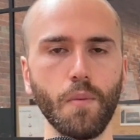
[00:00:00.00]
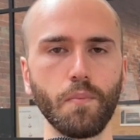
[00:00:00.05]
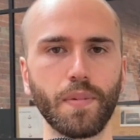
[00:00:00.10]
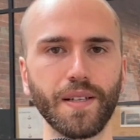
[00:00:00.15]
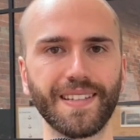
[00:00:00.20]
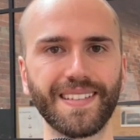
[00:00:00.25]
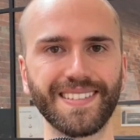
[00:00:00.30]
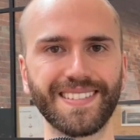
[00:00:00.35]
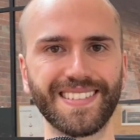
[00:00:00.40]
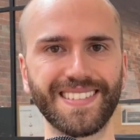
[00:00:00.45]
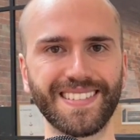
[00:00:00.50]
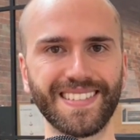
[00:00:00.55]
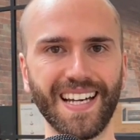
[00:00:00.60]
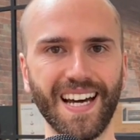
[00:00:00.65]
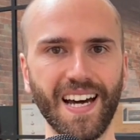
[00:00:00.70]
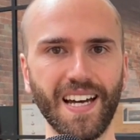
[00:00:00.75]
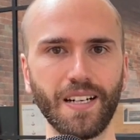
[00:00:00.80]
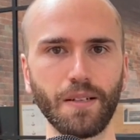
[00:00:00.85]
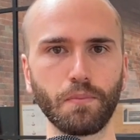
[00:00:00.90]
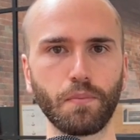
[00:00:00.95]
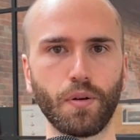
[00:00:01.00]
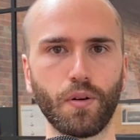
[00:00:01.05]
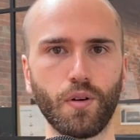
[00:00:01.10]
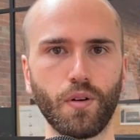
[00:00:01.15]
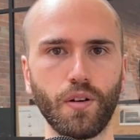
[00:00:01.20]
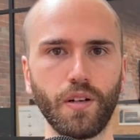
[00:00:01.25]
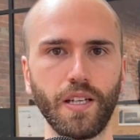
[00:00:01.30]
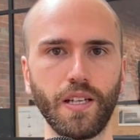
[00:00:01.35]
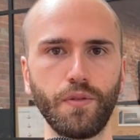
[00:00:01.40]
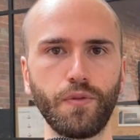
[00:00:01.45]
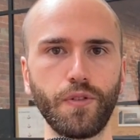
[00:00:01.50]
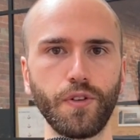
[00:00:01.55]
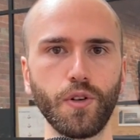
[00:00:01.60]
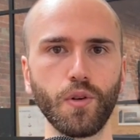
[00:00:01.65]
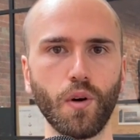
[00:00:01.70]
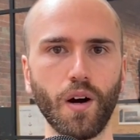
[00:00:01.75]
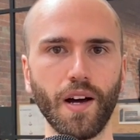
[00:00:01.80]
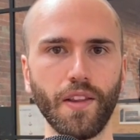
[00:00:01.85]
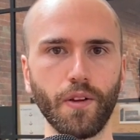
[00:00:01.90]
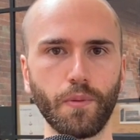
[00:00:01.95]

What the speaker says: But the starting point, if you are